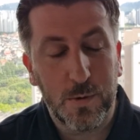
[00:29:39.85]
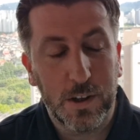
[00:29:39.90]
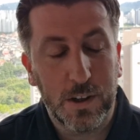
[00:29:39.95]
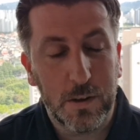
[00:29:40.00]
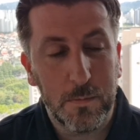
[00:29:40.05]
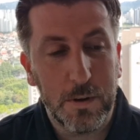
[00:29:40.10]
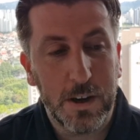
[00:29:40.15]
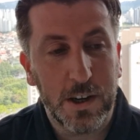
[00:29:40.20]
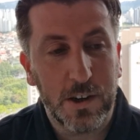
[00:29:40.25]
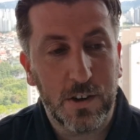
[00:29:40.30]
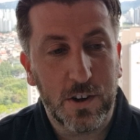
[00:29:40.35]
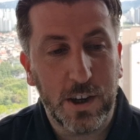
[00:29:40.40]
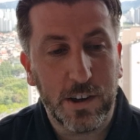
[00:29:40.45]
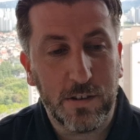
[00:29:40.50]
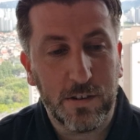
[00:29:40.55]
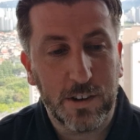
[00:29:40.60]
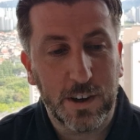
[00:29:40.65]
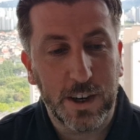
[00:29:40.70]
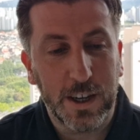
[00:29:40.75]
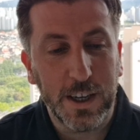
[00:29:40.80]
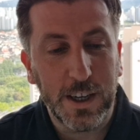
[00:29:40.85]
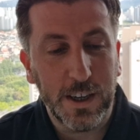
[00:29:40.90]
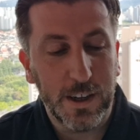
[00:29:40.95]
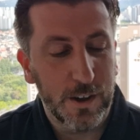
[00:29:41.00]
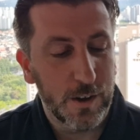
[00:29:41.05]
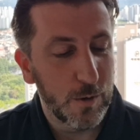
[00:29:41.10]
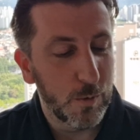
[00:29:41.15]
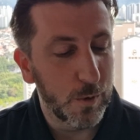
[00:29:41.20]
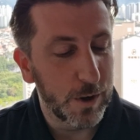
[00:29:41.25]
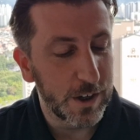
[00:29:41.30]
We had the match yesterday,
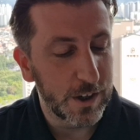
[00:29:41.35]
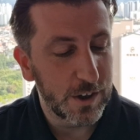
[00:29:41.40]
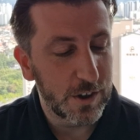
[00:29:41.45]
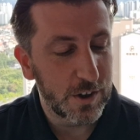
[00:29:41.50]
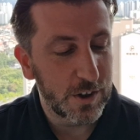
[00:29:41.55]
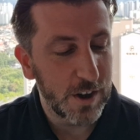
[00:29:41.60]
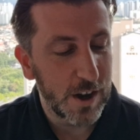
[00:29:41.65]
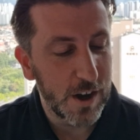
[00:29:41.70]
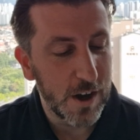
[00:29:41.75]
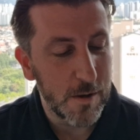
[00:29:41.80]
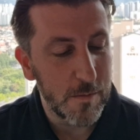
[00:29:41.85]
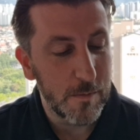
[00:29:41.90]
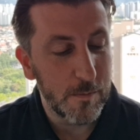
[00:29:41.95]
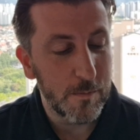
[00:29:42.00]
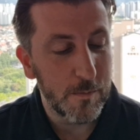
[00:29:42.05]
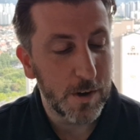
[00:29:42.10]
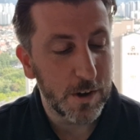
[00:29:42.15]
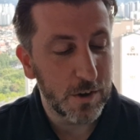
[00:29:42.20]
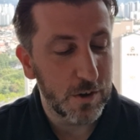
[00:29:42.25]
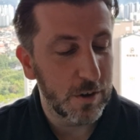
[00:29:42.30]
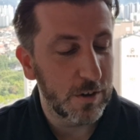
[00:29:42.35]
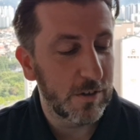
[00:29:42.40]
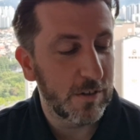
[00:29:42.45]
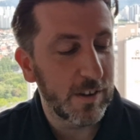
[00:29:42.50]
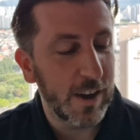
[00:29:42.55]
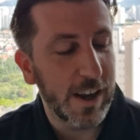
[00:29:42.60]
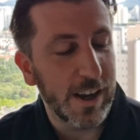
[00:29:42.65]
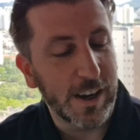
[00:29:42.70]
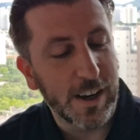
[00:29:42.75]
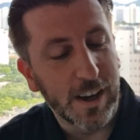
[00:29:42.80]
which um, I should
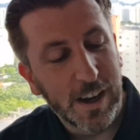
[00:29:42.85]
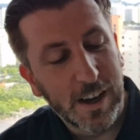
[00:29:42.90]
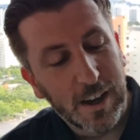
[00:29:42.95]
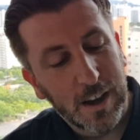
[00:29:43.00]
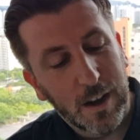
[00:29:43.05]
say,